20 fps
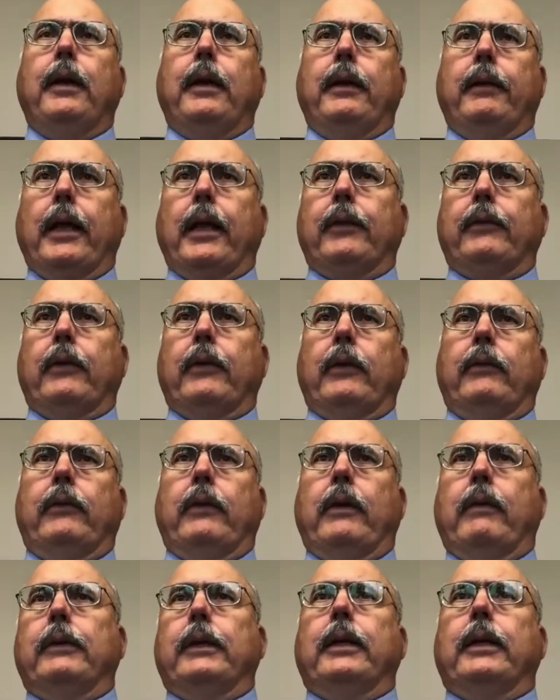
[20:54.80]
that's that
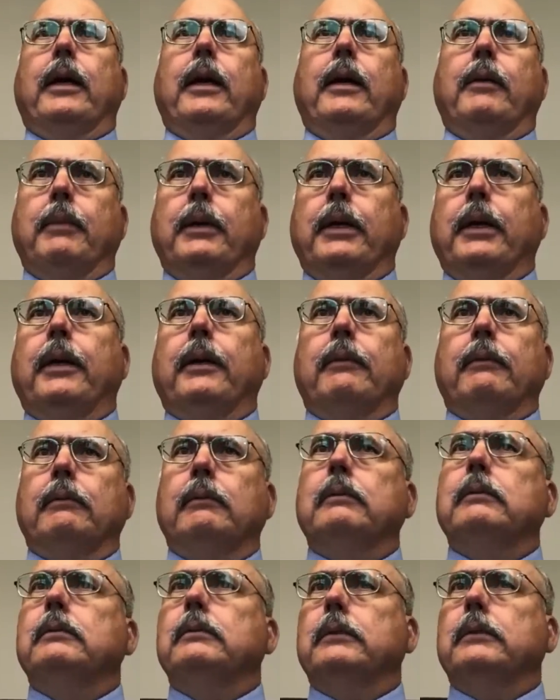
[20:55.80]
seventy-nine million
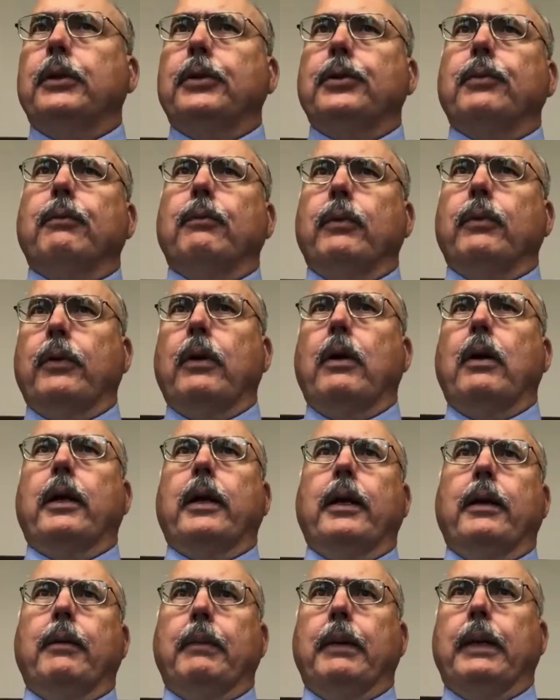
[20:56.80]
dollars that we're
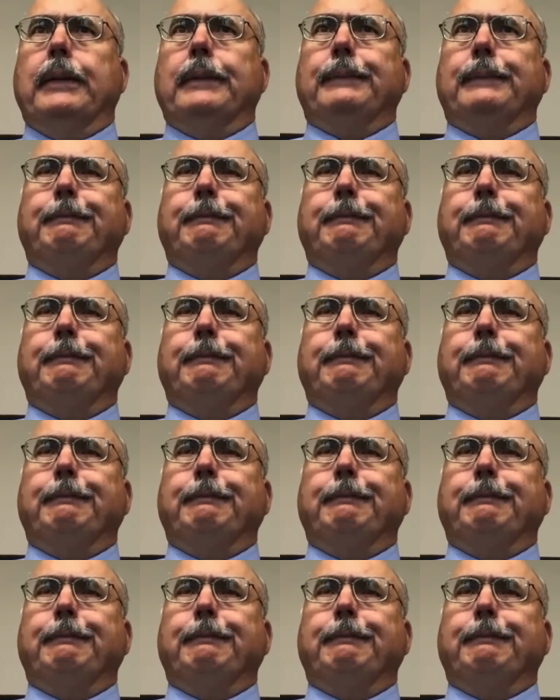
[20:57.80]
talking about.